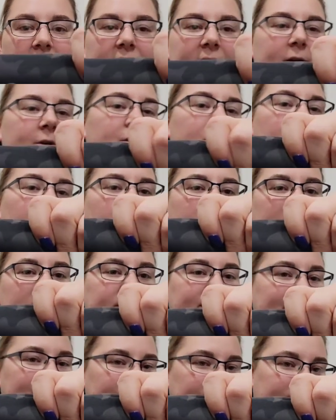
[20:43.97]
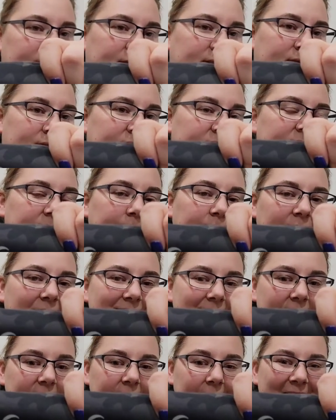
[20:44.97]
I don't know who else just looks for
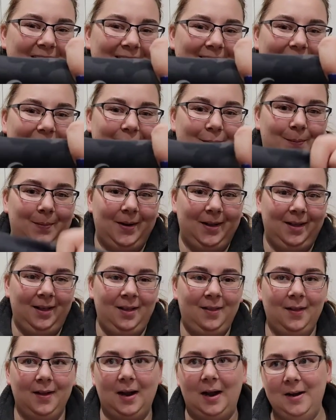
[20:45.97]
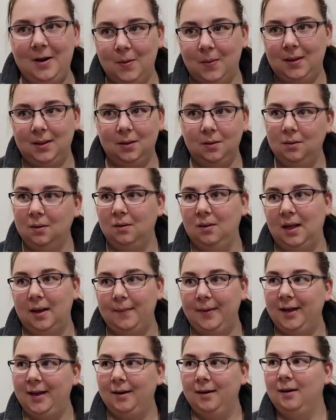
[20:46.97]
symbols like I do, but like I know what
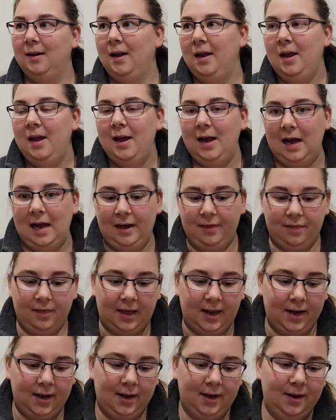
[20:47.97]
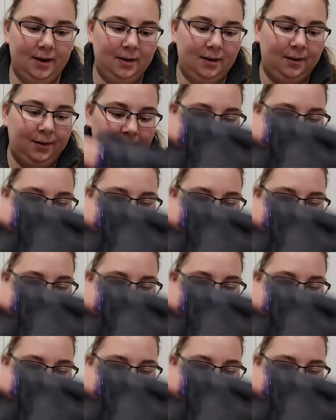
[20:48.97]
Lululemon Athleta.